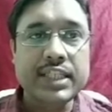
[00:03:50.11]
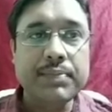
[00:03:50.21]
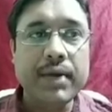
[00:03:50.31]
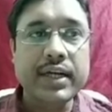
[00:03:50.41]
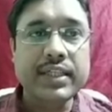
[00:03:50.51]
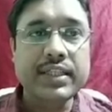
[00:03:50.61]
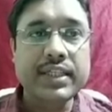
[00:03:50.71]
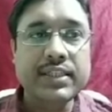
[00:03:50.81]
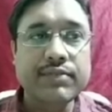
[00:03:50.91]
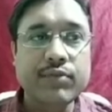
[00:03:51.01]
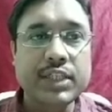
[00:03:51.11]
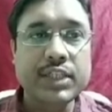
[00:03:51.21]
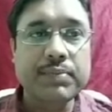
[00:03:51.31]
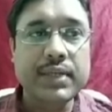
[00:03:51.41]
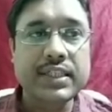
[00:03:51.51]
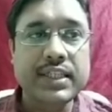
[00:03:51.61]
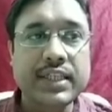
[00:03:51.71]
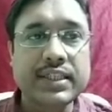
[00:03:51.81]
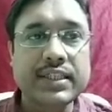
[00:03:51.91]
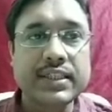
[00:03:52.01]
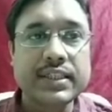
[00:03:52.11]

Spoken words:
part is this 4x plus 6.